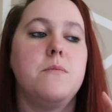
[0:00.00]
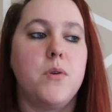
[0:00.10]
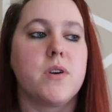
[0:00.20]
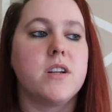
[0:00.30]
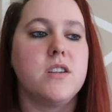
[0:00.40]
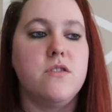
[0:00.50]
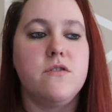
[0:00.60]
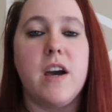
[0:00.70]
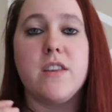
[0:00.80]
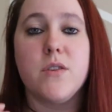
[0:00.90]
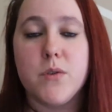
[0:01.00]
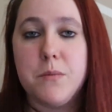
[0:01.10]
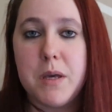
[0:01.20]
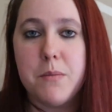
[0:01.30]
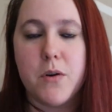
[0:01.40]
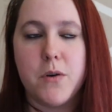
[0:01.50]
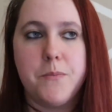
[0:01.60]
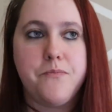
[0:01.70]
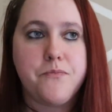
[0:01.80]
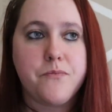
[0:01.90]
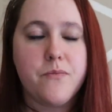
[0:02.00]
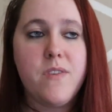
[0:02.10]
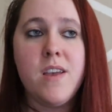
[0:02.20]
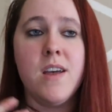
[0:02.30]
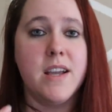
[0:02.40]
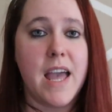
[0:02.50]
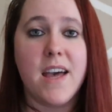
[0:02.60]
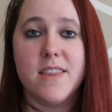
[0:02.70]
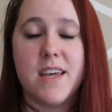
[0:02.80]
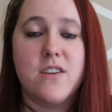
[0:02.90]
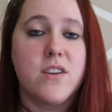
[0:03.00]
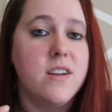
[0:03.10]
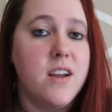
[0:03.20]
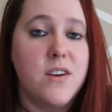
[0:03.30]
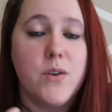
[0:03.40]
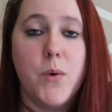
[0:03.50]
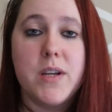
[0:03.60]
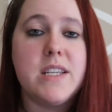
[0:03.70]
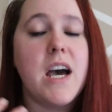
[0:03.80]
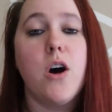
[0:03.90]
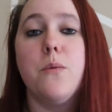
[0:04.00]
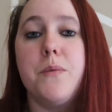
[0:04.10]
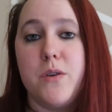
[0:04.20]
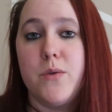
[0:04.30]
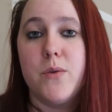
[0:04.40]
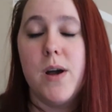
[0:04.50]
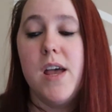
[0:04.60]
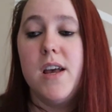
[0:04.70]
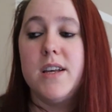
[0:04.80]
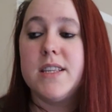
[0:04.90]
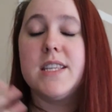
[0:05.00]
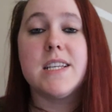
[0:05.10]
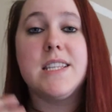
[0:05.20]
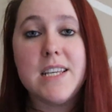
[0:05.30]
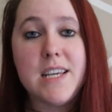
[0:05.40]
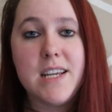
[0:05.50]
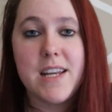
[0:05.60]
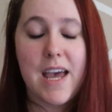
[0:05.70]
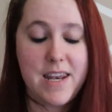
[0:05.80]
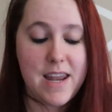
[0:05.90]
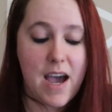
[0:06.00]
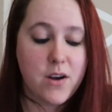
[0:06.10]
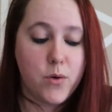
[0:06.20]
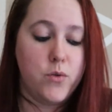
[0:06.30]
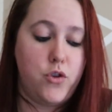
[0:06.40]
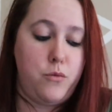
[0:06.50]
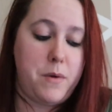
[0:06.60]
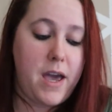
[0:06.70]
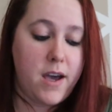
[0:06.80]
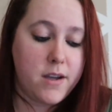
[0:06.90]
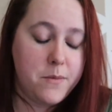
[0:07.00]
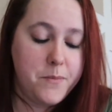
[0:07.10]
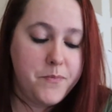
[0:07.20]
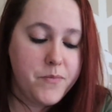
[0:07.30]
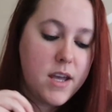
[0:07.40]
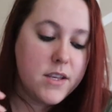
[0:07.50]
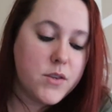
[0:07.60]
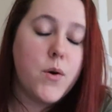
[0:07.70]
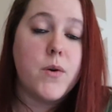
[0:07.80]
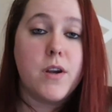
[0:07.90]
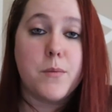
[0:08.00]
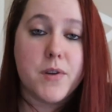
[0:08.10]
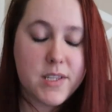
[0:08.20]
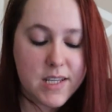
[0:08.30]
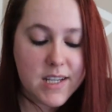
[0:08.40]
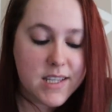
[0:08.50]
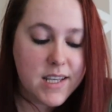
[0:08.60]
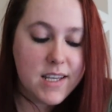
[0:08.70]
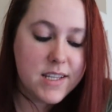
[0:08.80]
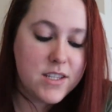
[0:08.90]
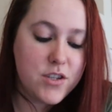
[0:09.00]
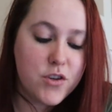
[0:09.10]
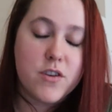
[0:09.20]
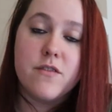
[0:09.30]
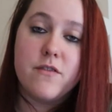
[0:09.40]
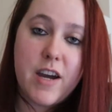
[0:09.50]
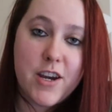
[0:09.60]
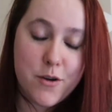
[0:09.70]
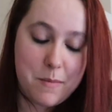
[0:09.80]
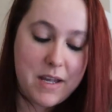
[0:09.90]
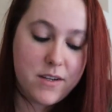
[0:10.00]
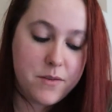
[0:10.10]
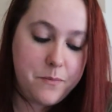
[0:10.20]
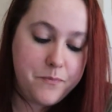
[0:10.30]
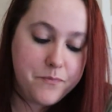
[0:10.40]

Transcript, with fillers: important to find those people again that are, are going to help you succeed and not hold you back. So number six is your environment.